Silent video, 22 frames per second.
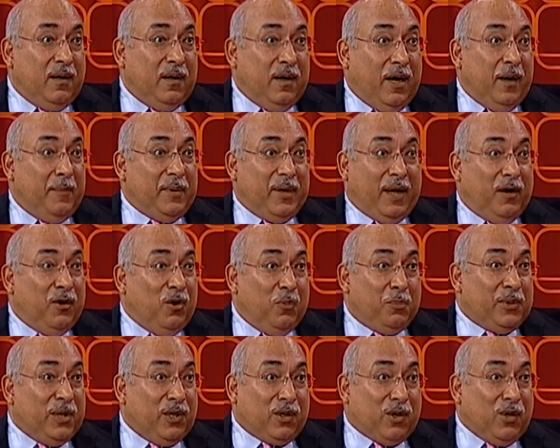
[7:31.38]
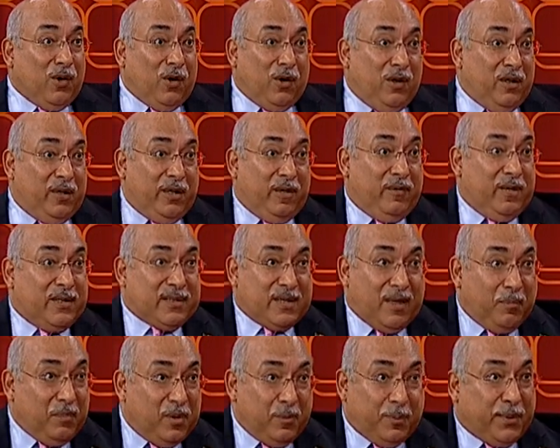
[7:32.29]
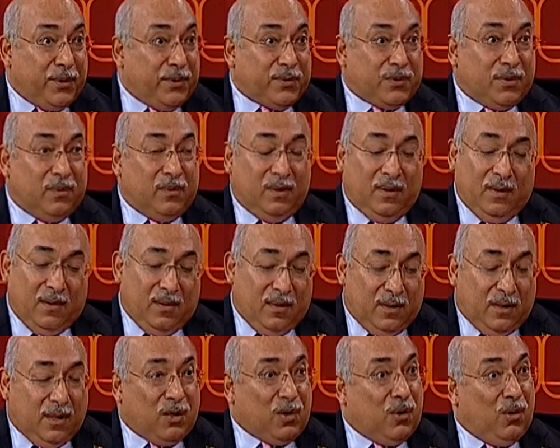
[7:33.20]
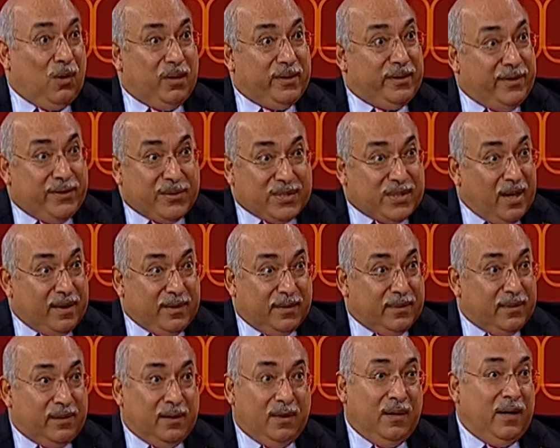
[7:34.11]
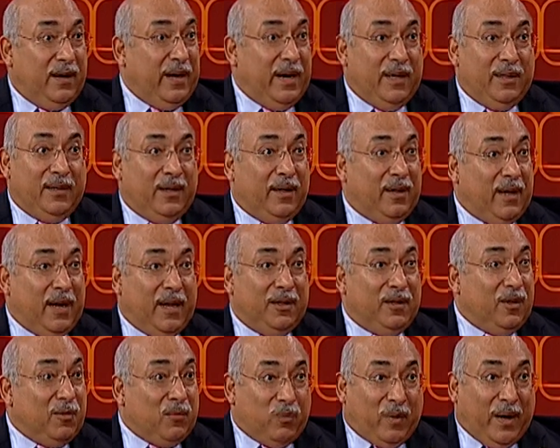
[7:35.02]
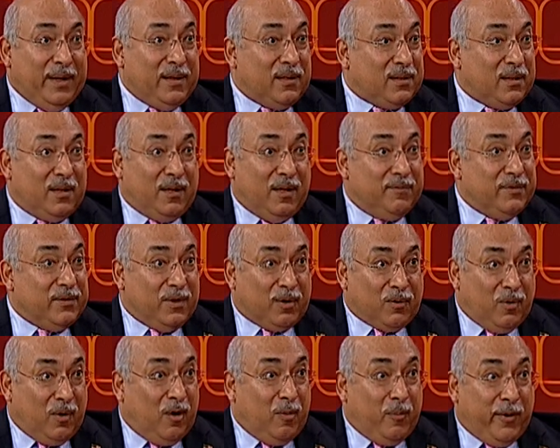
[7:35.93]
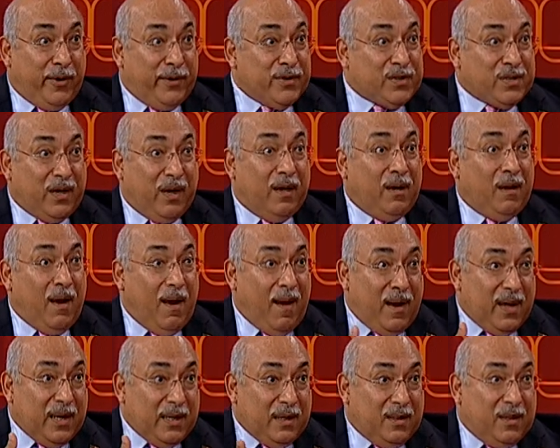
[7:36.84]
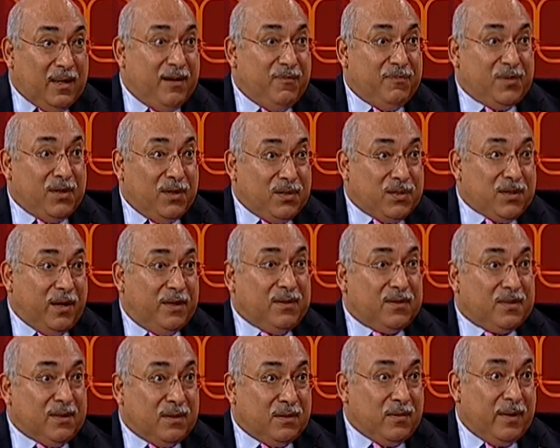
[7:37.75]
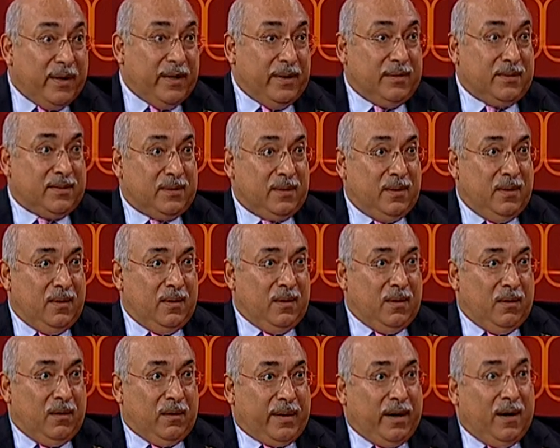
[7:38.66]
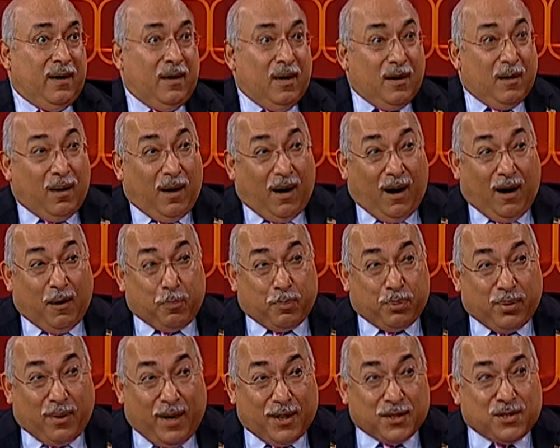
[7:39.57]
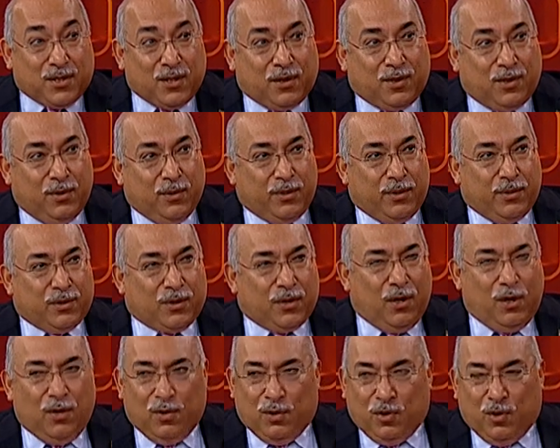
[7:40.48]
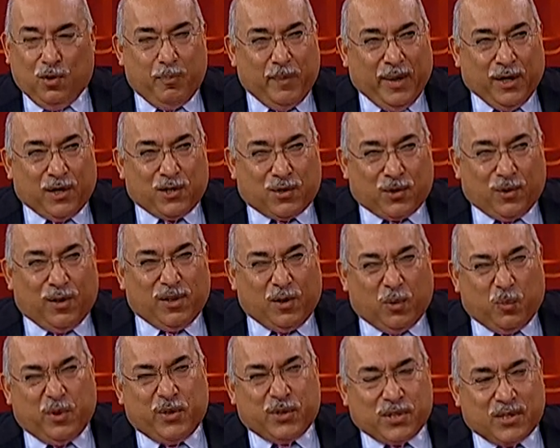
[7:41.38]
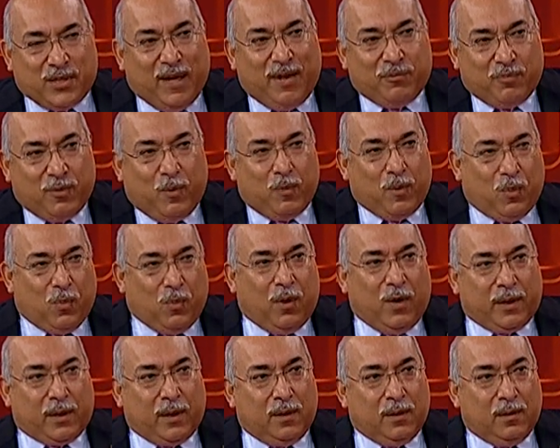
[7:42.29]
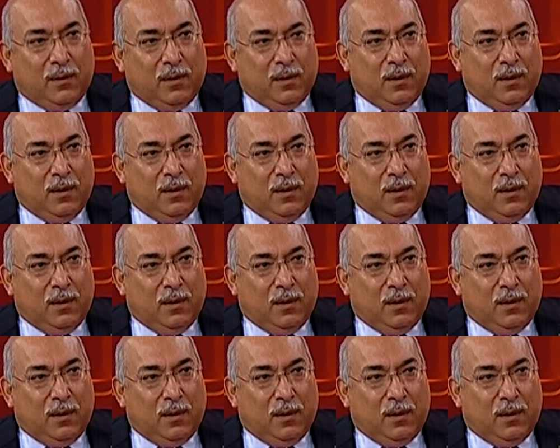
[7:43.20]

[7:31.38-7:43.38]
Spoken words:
I hope they call their assembly person, they call their senator, and they write to Governor Cuomo and say, give the judges a raise. Okay? Our prosecutors, who make sure that we're safe when we're walking,